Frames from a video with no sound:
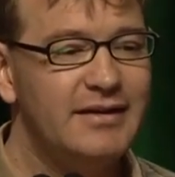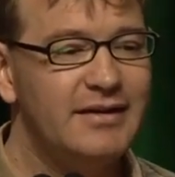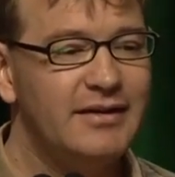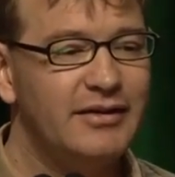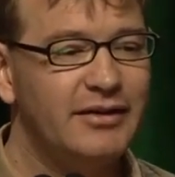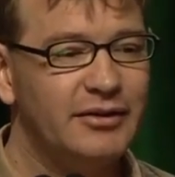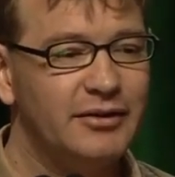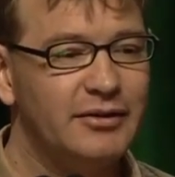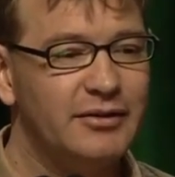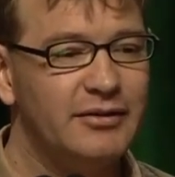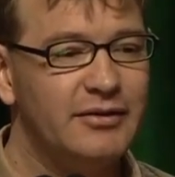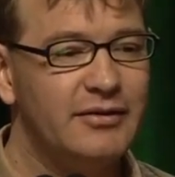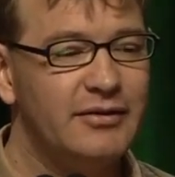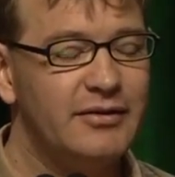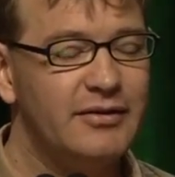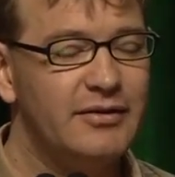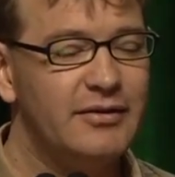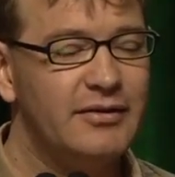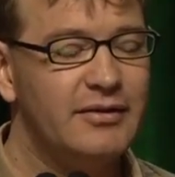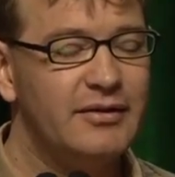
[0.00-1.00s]
So
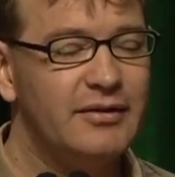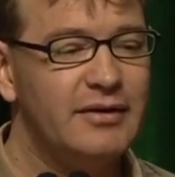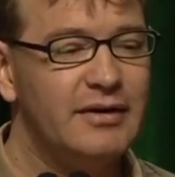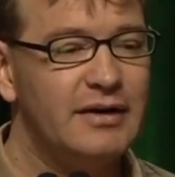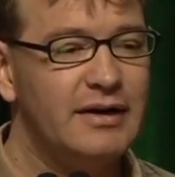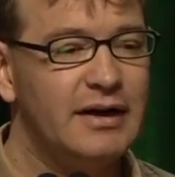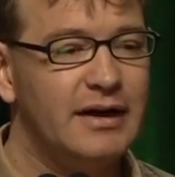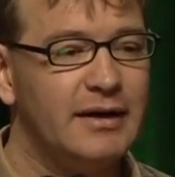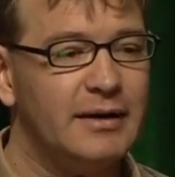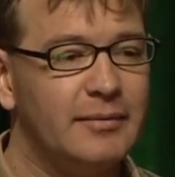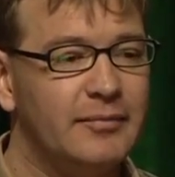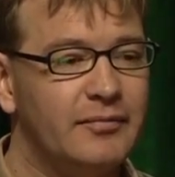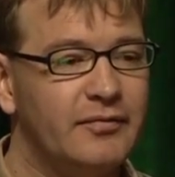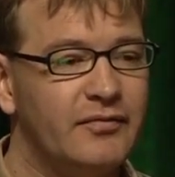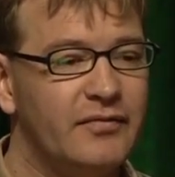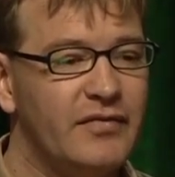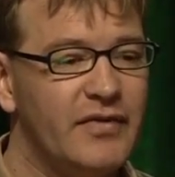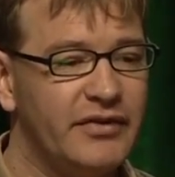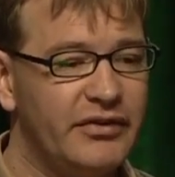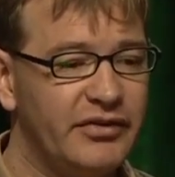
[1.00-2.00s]

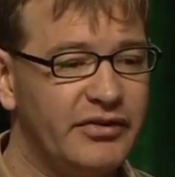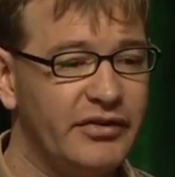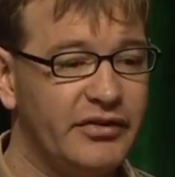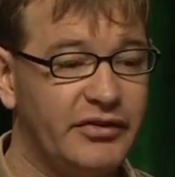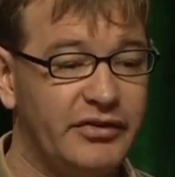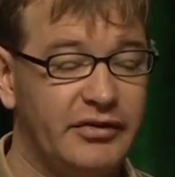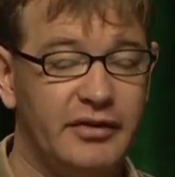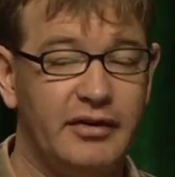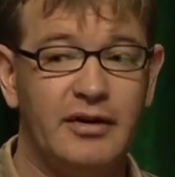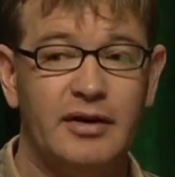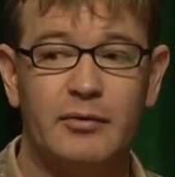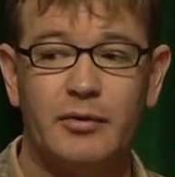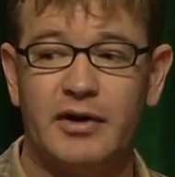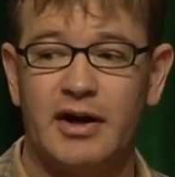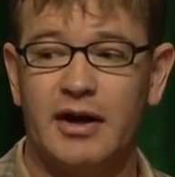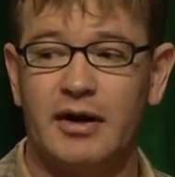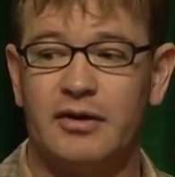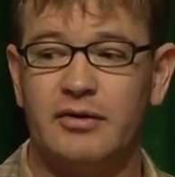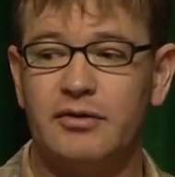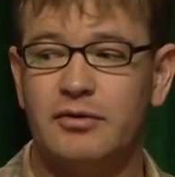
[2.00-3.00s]
this is just what
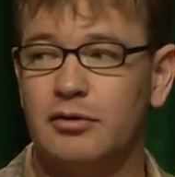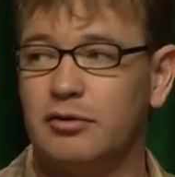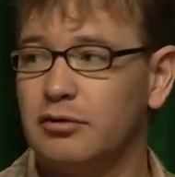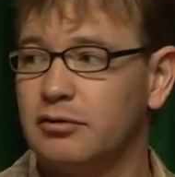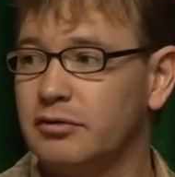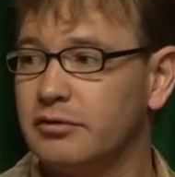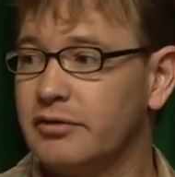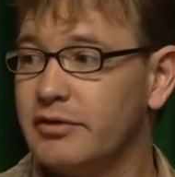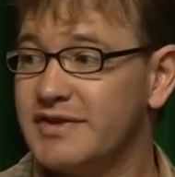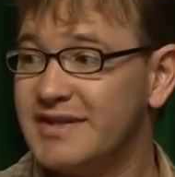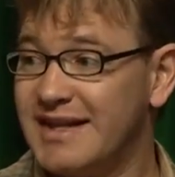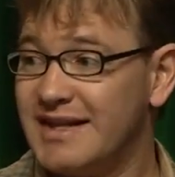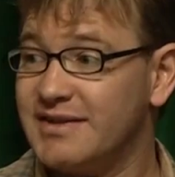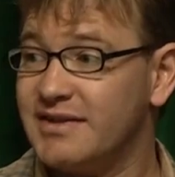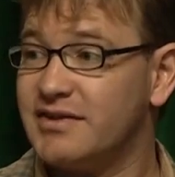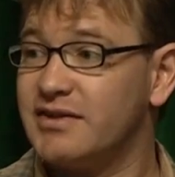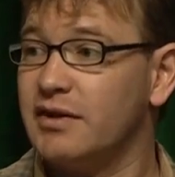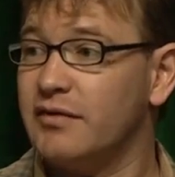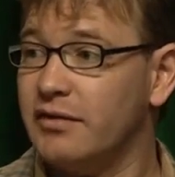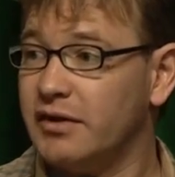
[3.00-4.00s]
I call
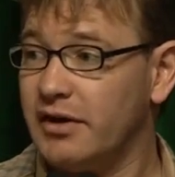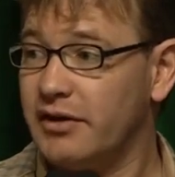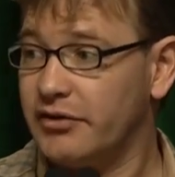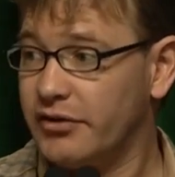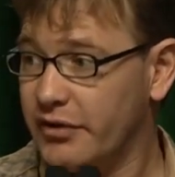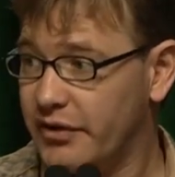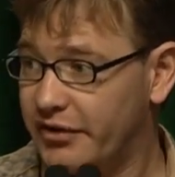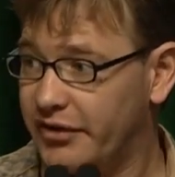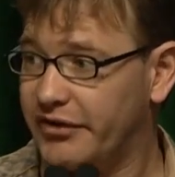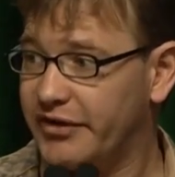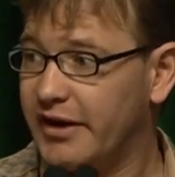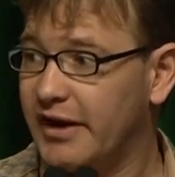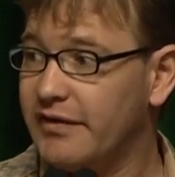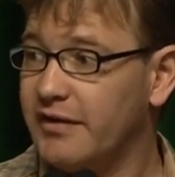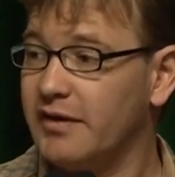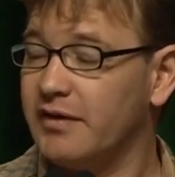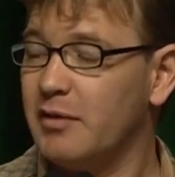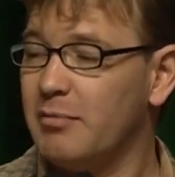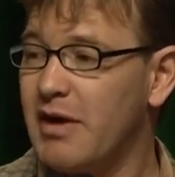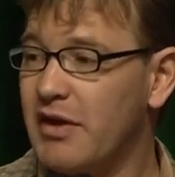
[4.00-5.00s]
sensitivity. So this is saying
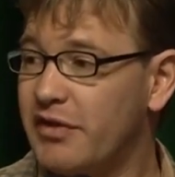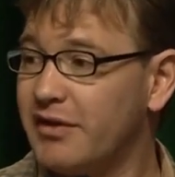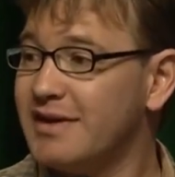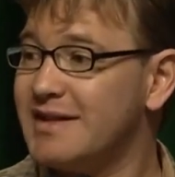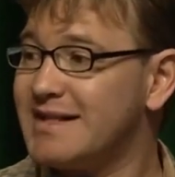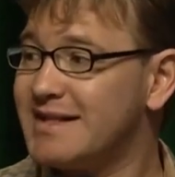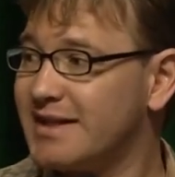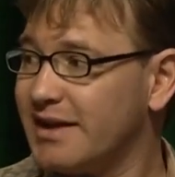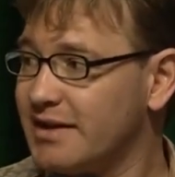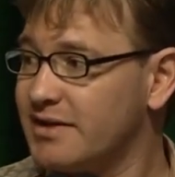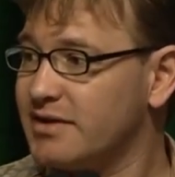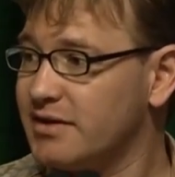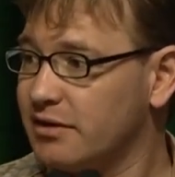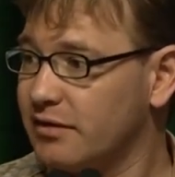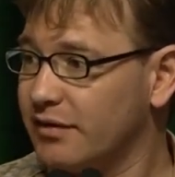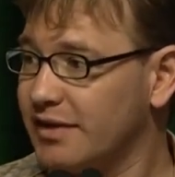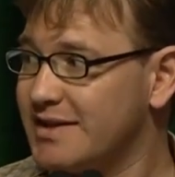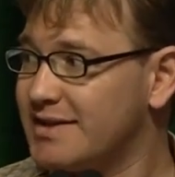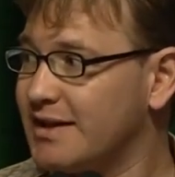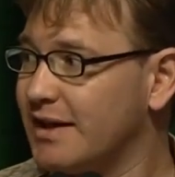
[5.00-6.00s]
that the method is
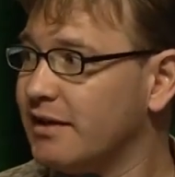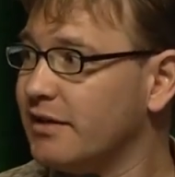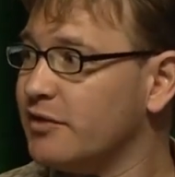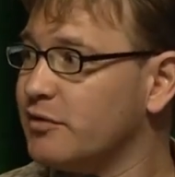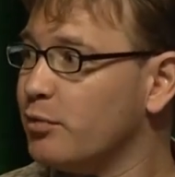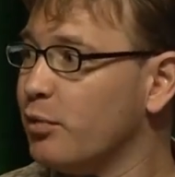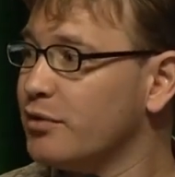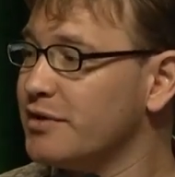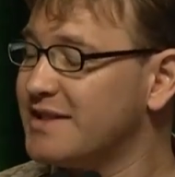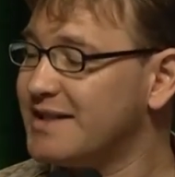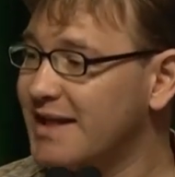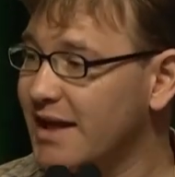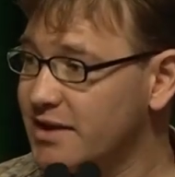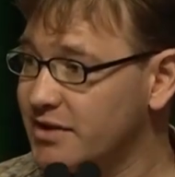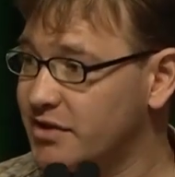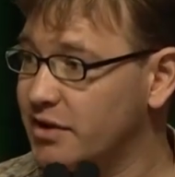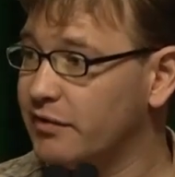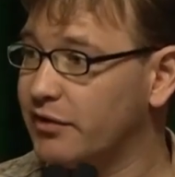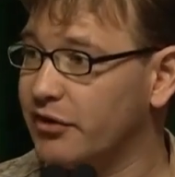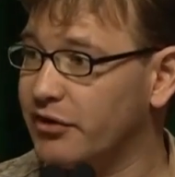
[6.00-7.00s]
sensitive. It is more
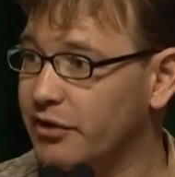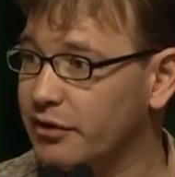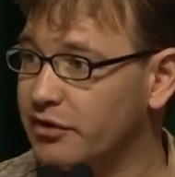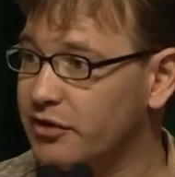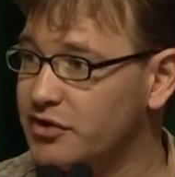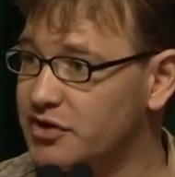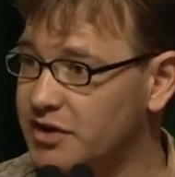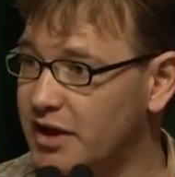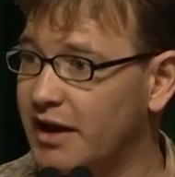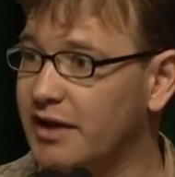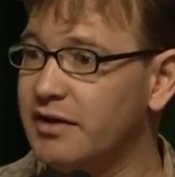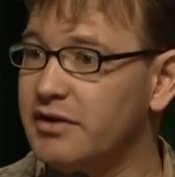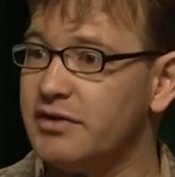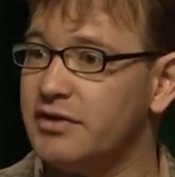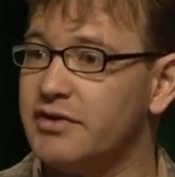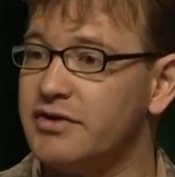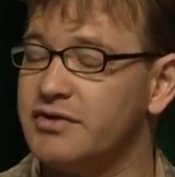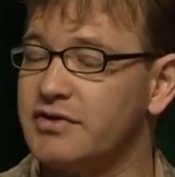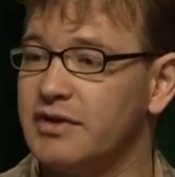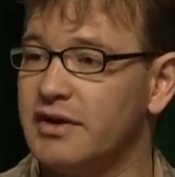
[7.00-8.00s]
sensitive to certain
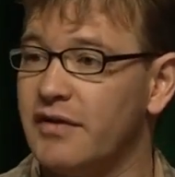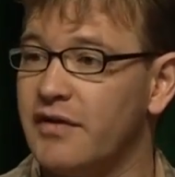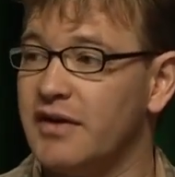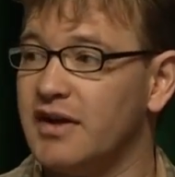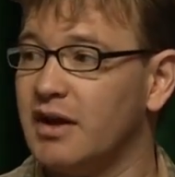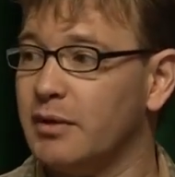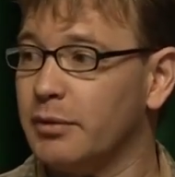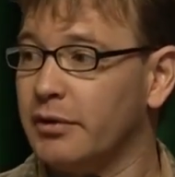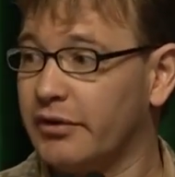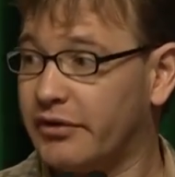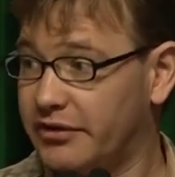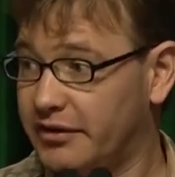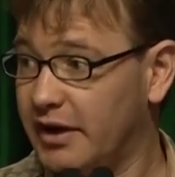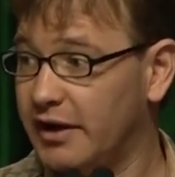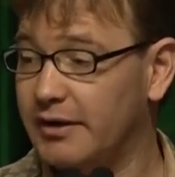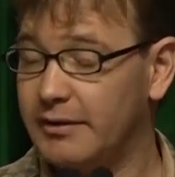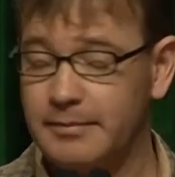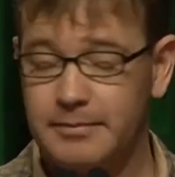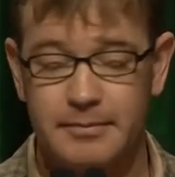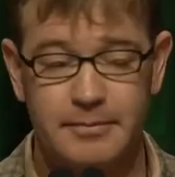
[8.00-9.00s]
changes in the network
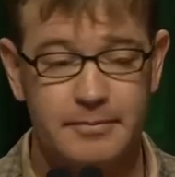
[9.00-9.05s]
state.